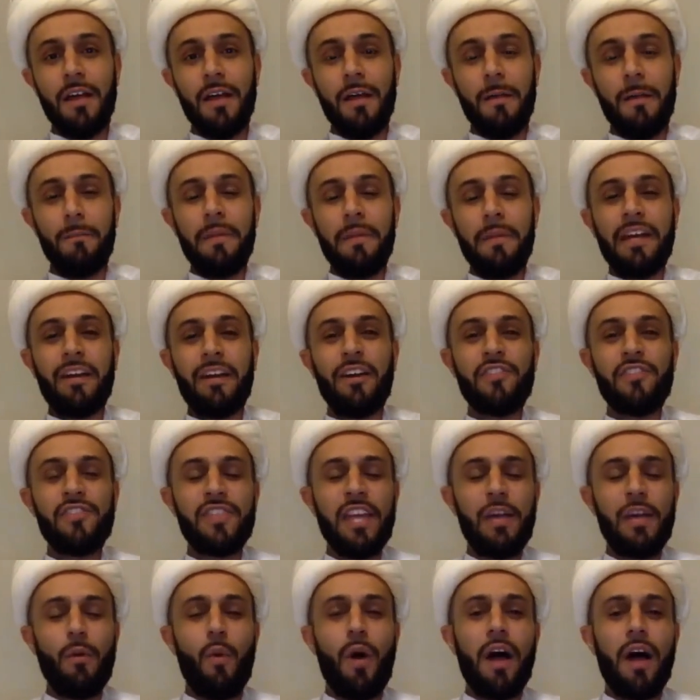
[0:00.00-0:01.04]
because they
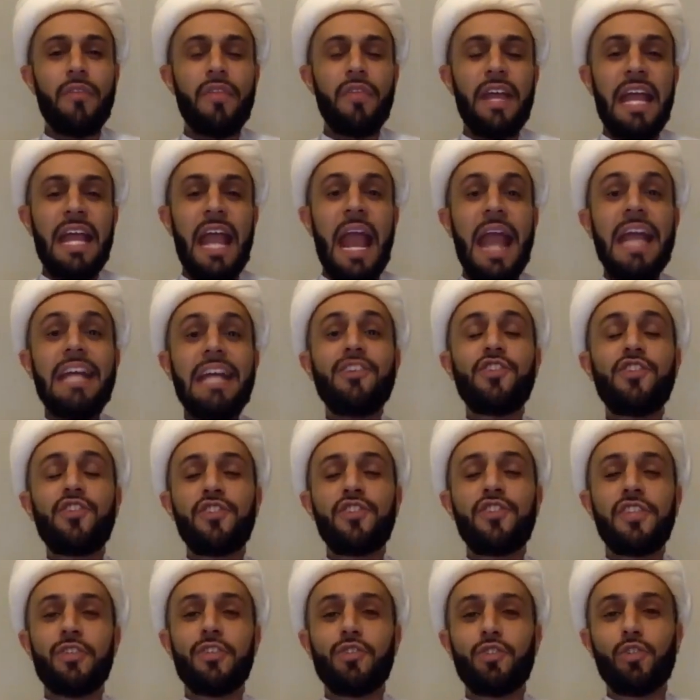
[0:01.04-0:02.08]
want they
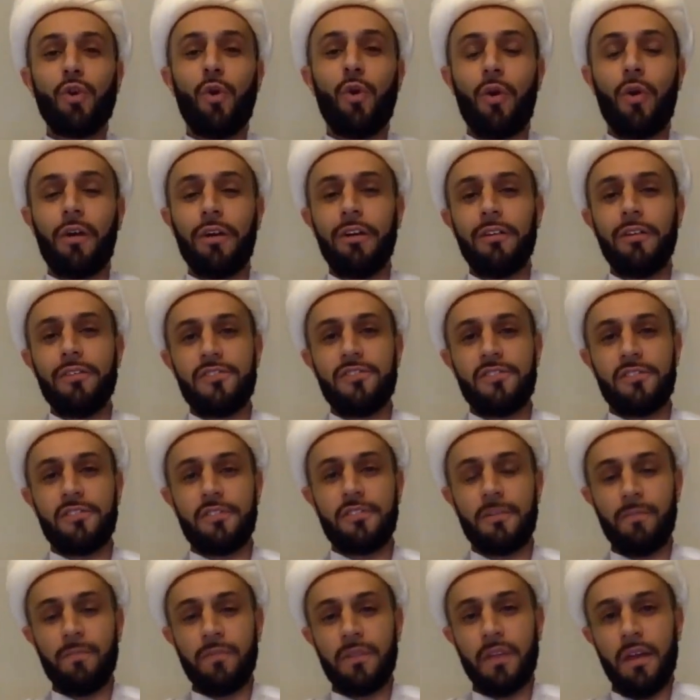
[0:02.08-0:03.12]
hasten
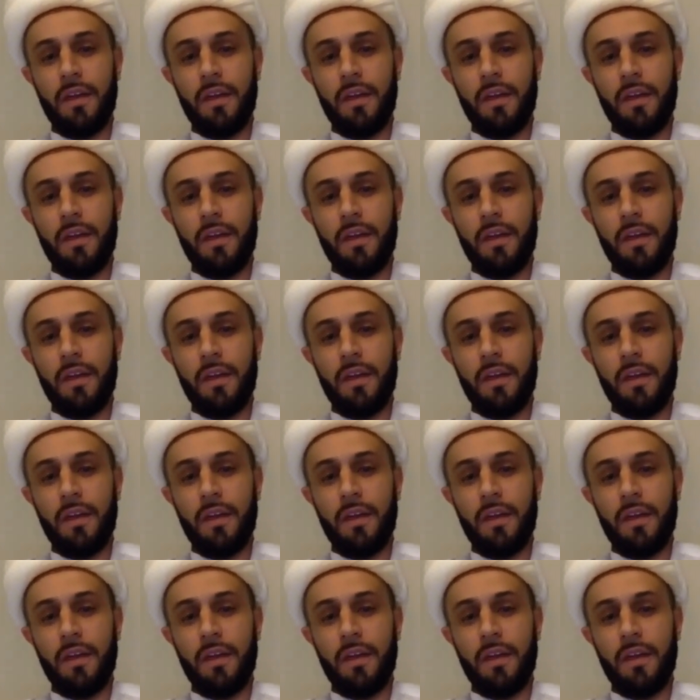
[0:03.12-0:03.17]
towards